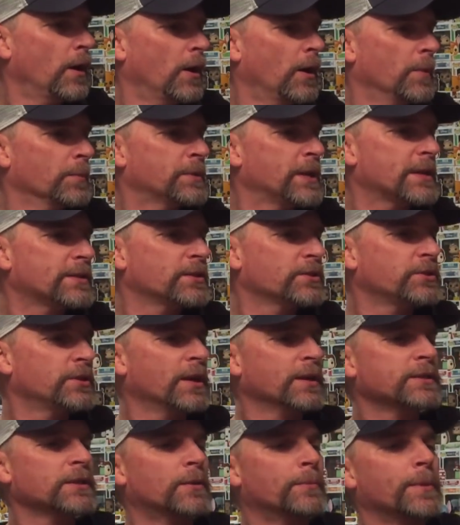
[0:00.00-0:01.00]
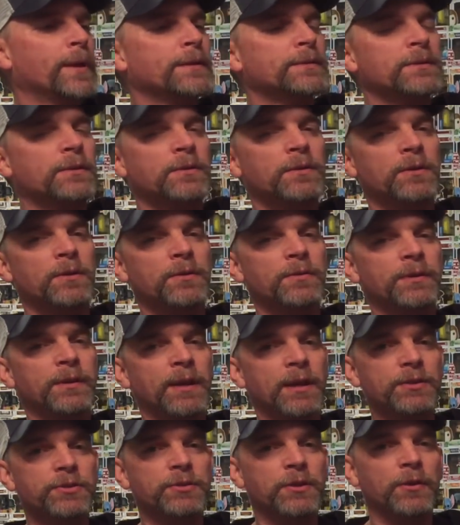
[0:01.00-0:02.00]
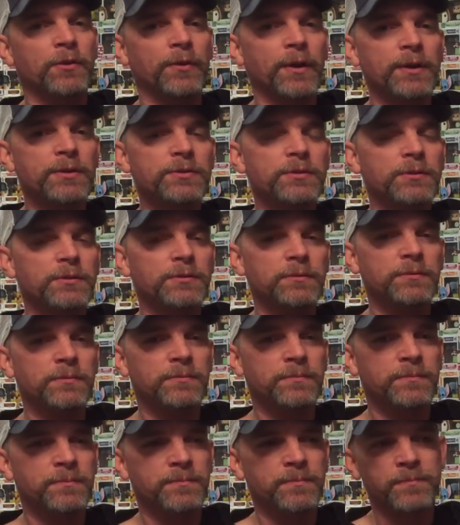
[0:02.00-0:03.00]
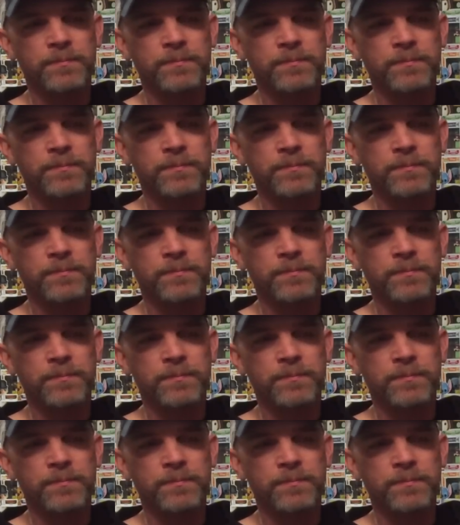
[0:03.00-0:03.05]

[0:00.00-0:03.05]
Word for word: Um, Texas Chainsaw Massacre, The Next Generation.